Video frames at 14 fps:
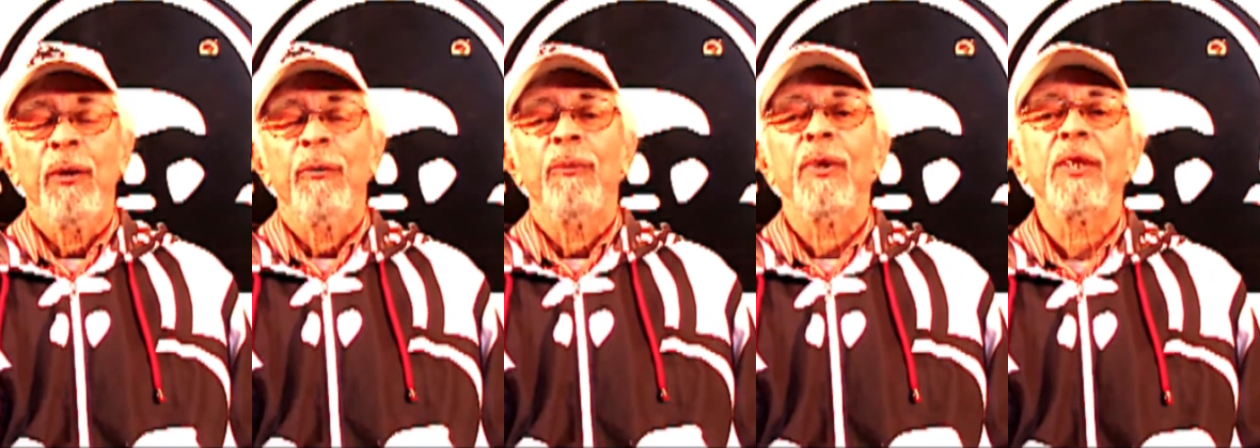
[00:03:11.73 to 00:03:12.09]

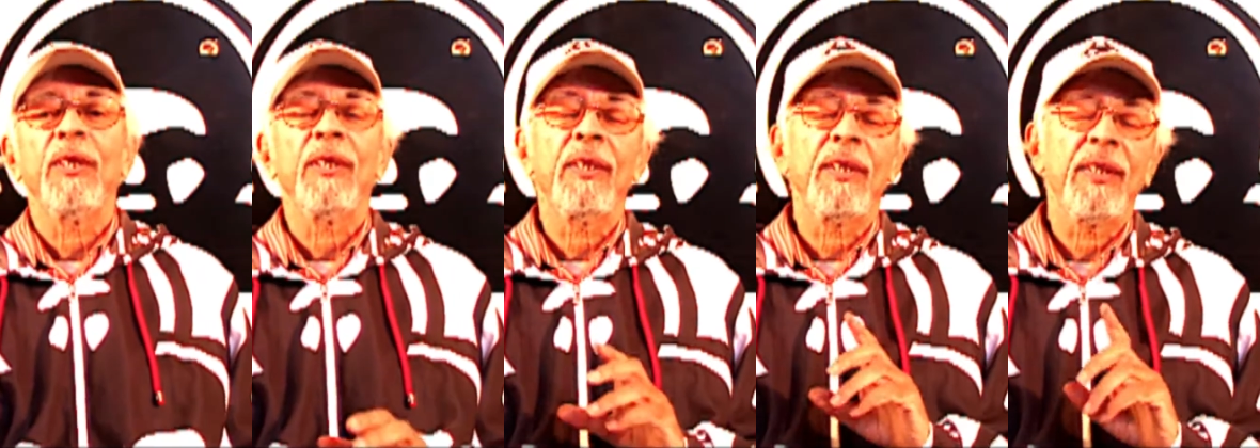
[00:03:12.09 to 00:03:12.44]
which
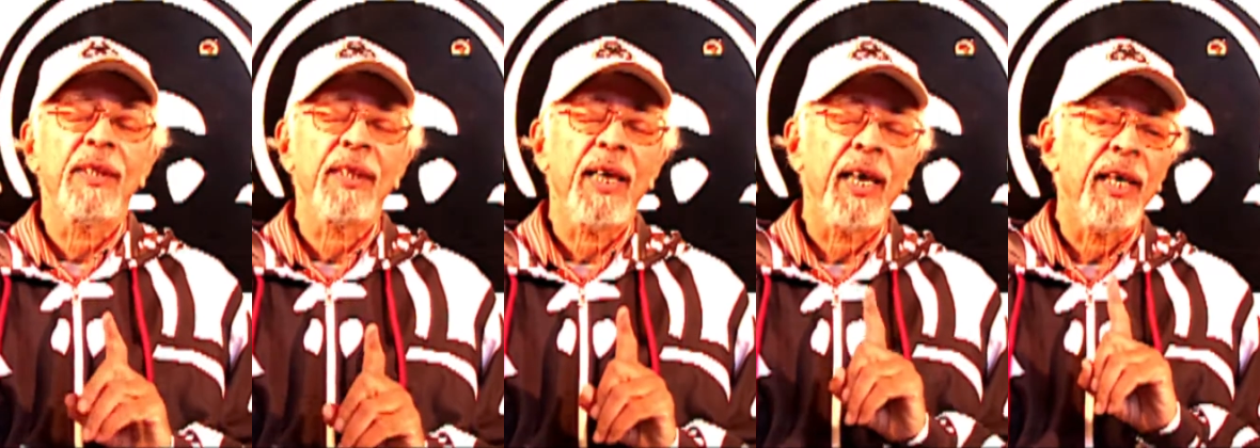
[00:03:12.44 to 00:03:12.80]
is to
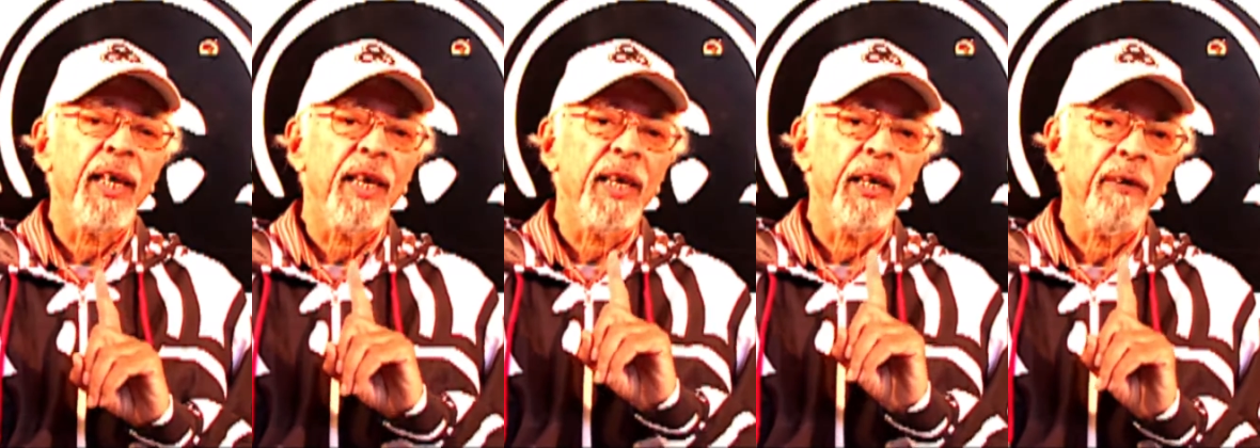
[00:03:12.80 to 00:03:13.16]
say,
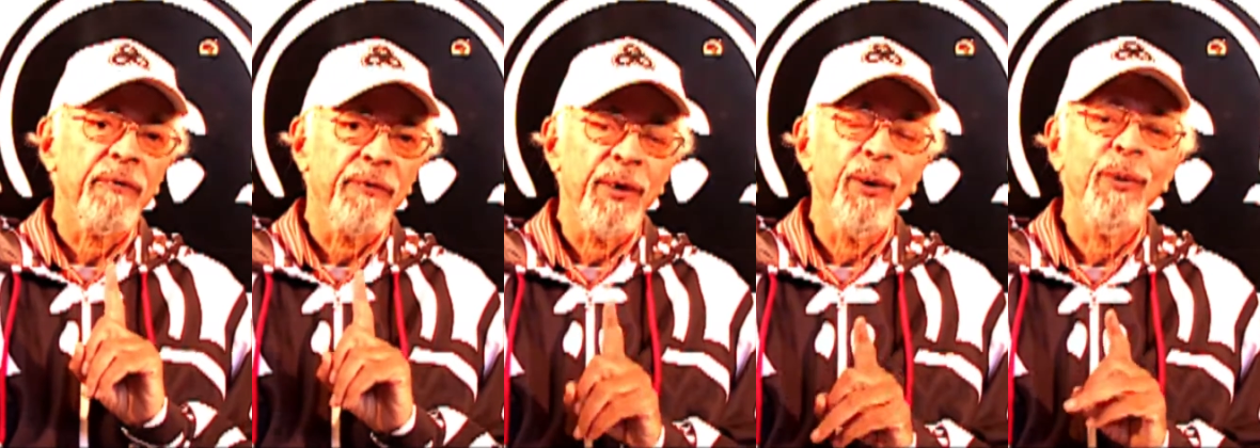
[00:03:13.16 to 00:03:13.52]

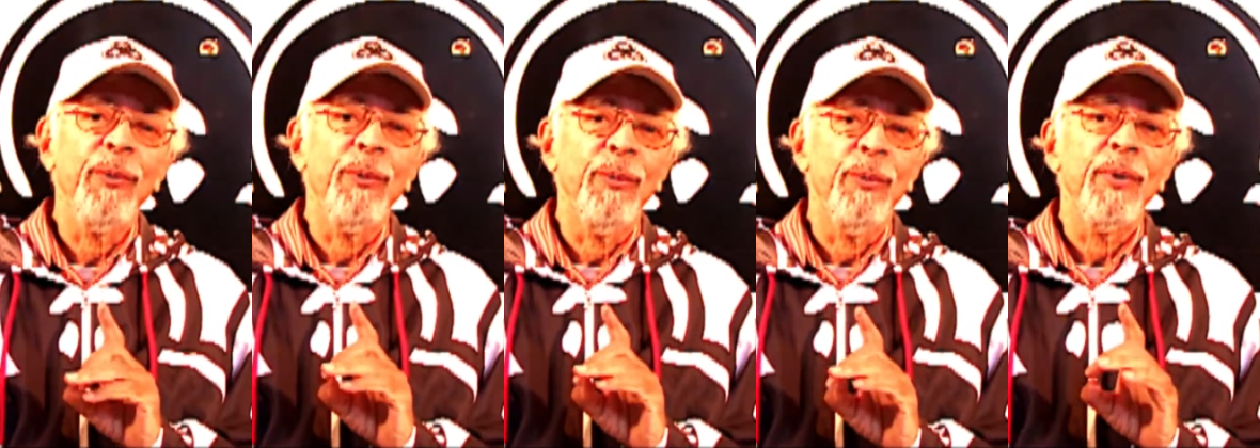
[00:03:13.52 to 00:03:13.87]
if
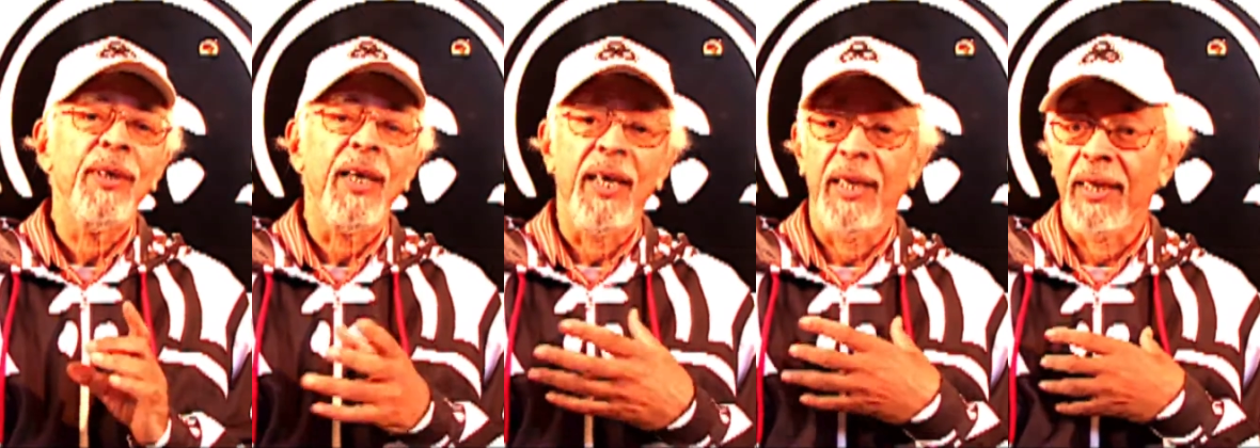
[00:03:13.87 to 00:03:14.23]
you
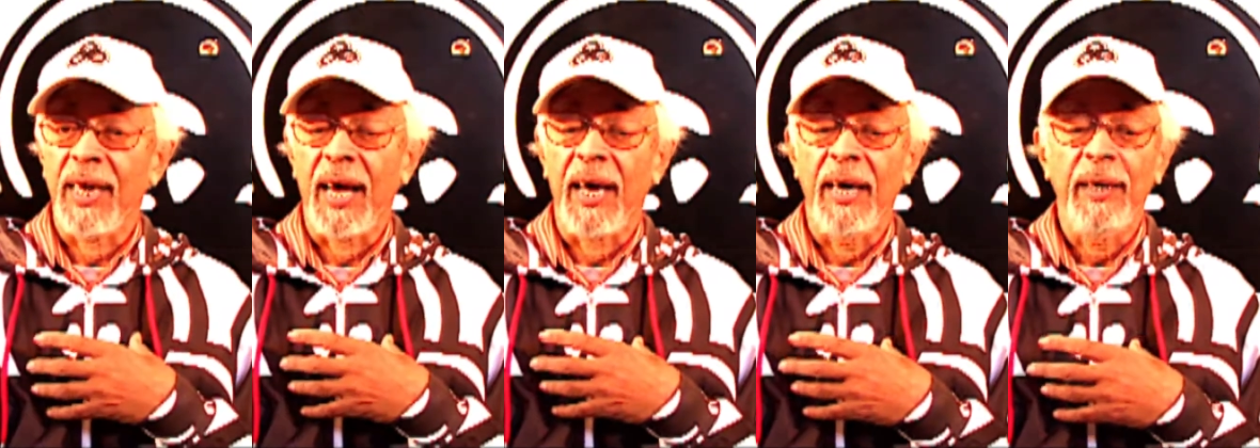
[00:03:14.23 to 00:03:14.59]
and
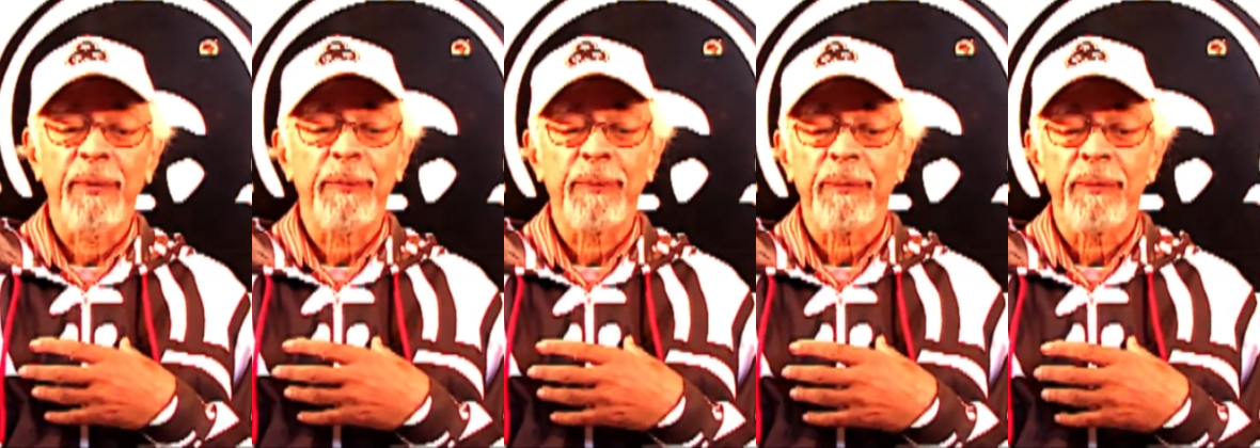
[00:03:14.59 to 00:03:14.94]
I,
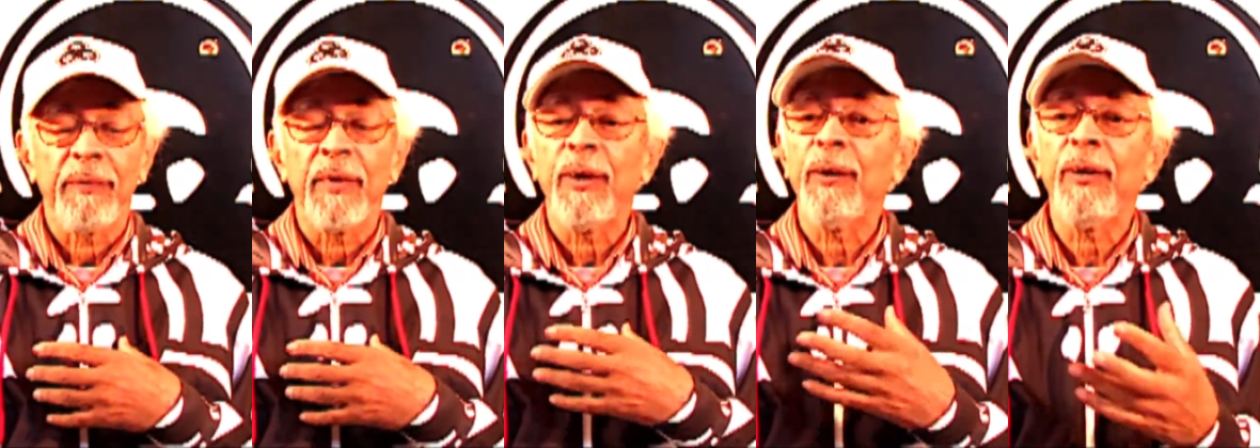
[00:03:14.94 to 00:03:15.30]

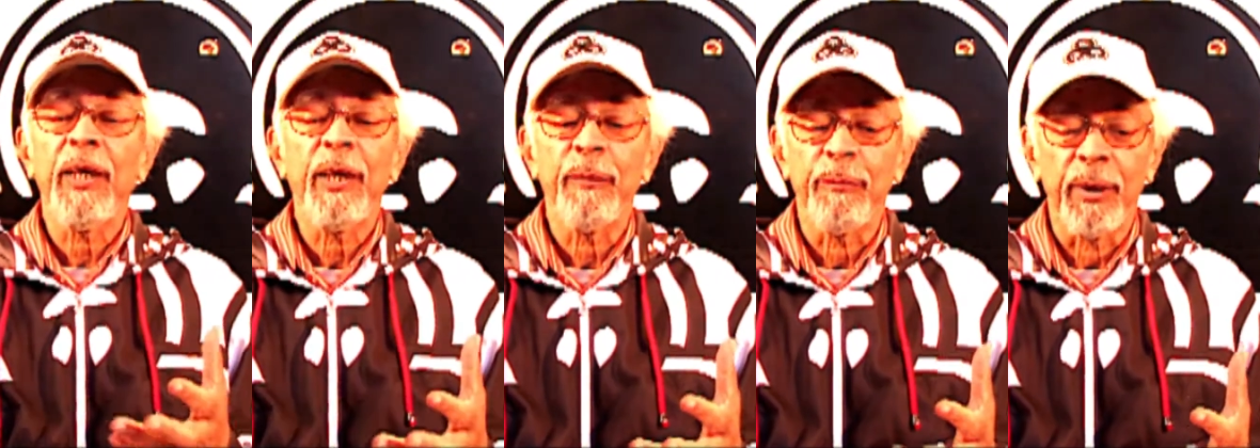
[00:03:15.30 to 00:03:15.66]
or
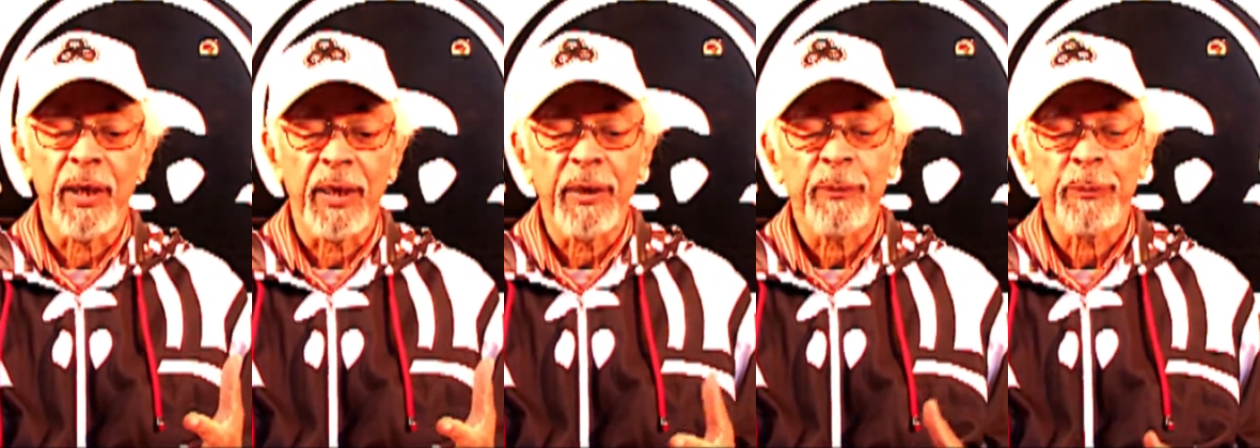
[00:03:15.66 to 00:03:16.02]

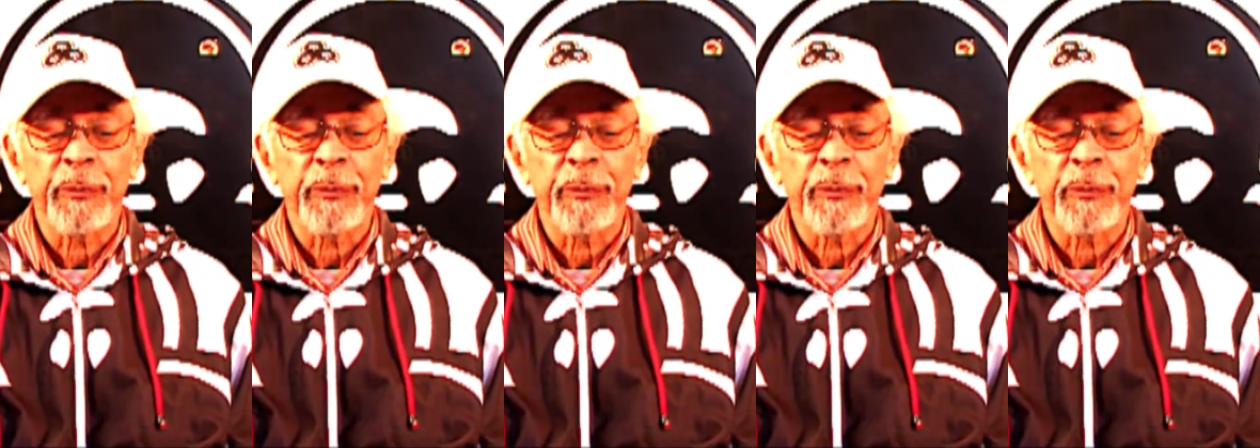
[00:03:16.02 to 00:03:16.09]
anybody,